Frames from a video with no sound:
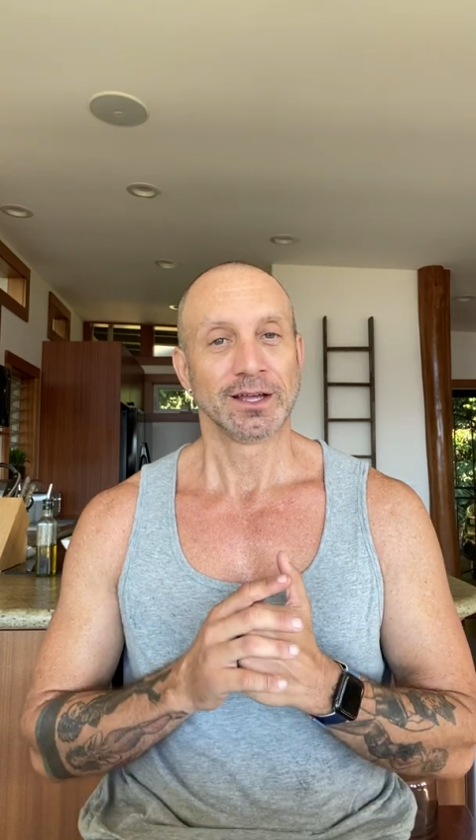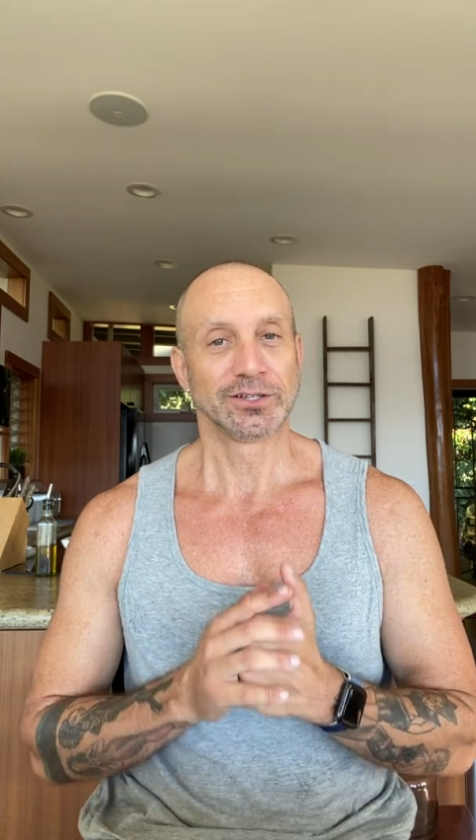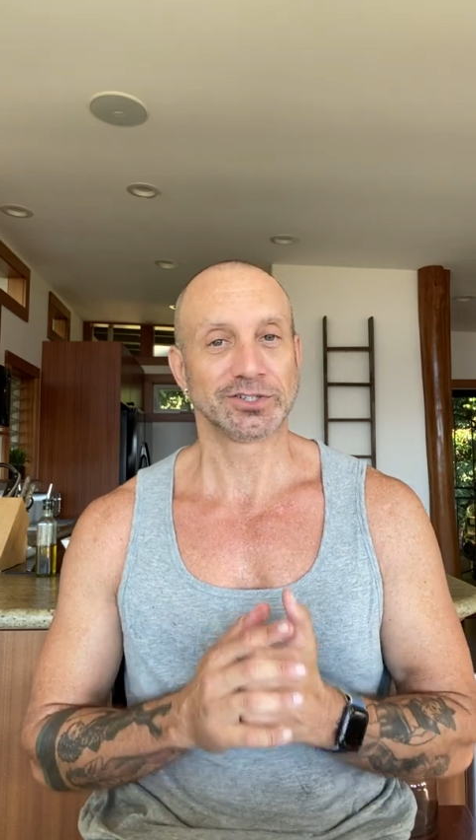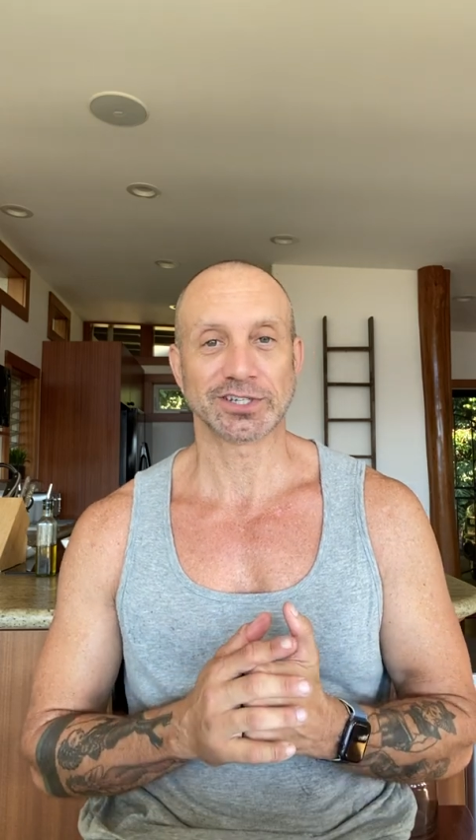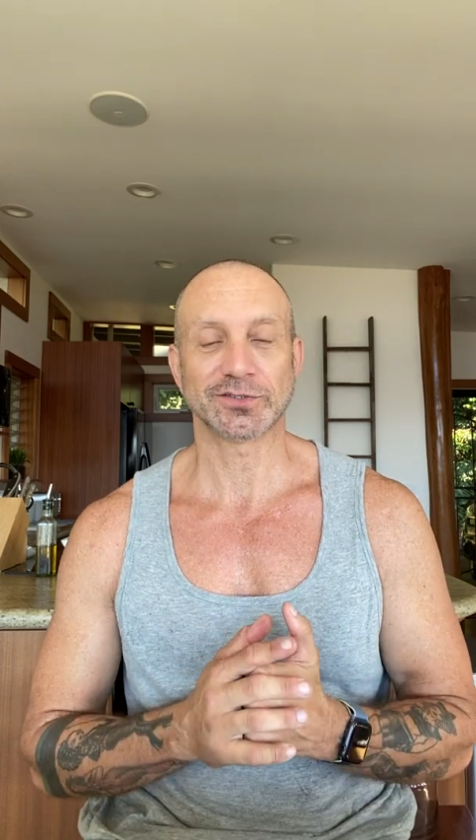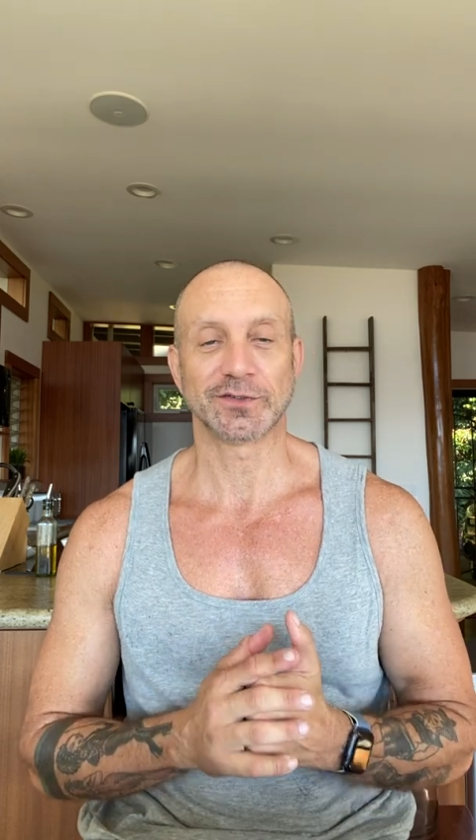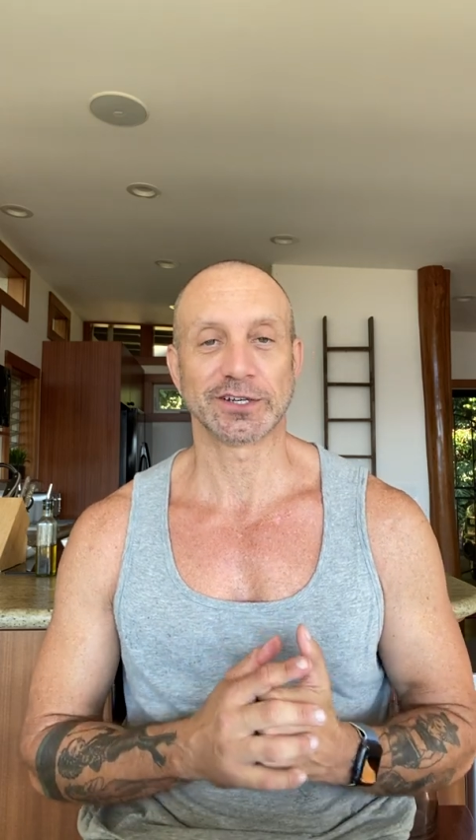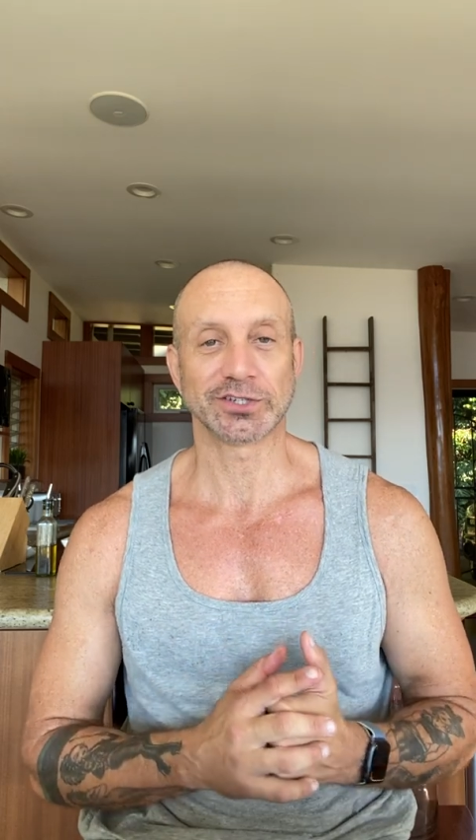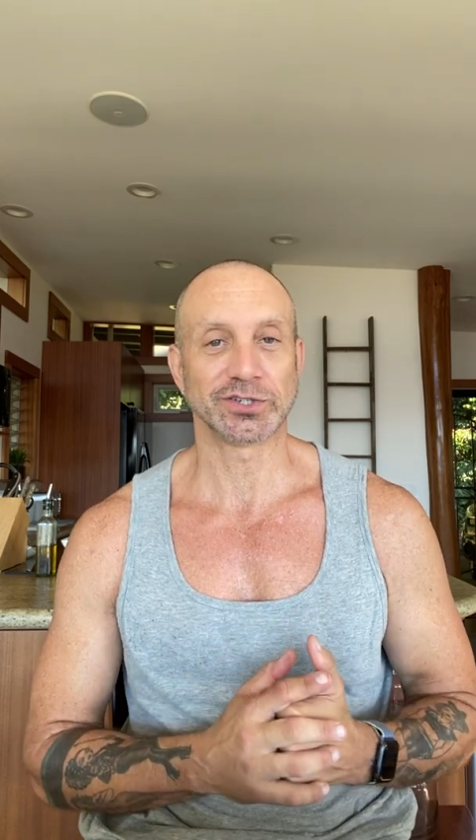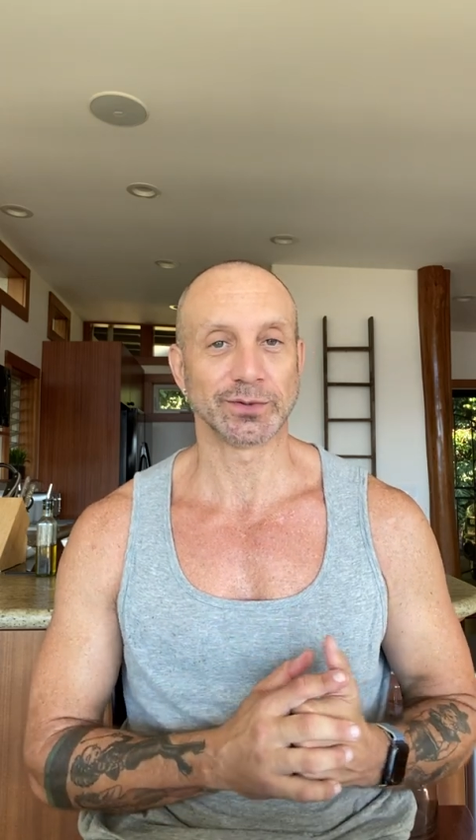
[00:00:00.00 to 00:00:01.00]
Just
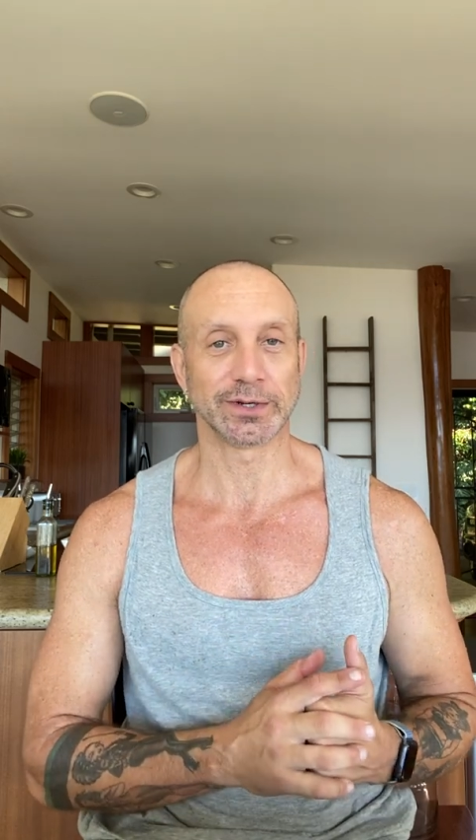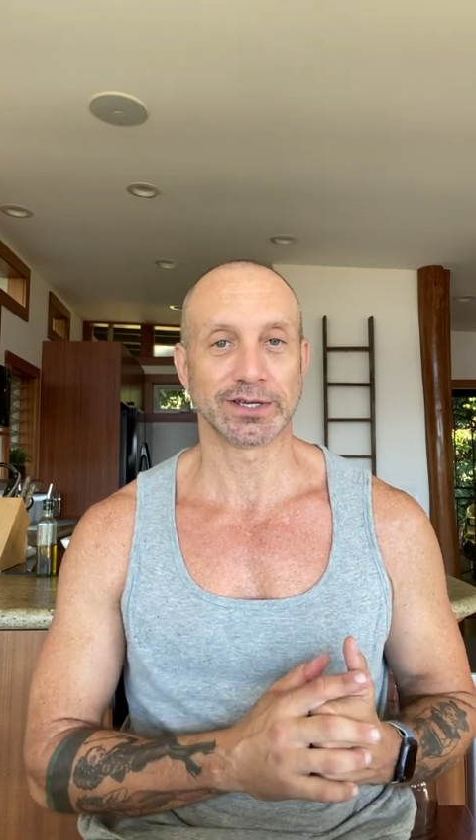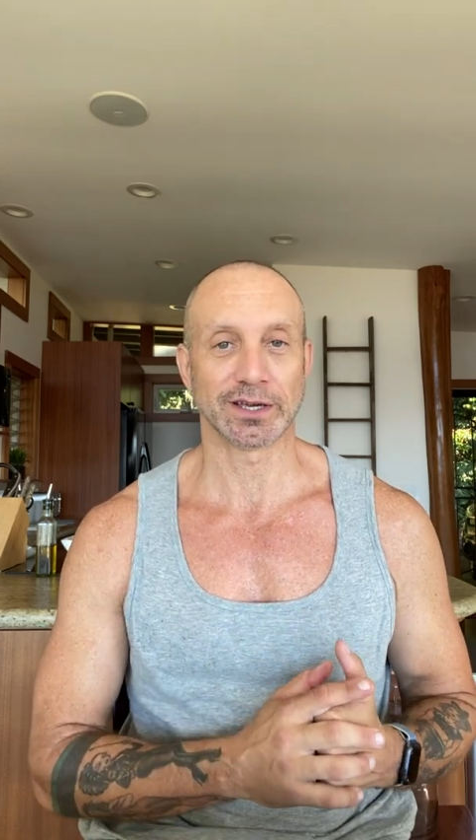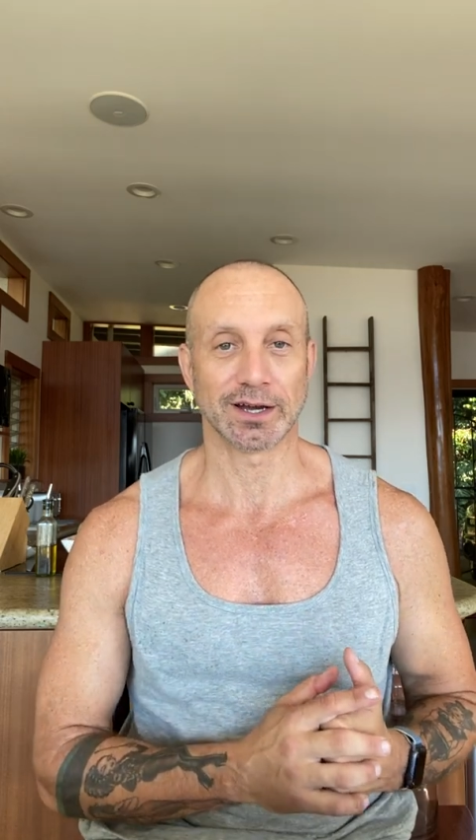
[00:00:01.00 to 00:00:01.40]
finished doing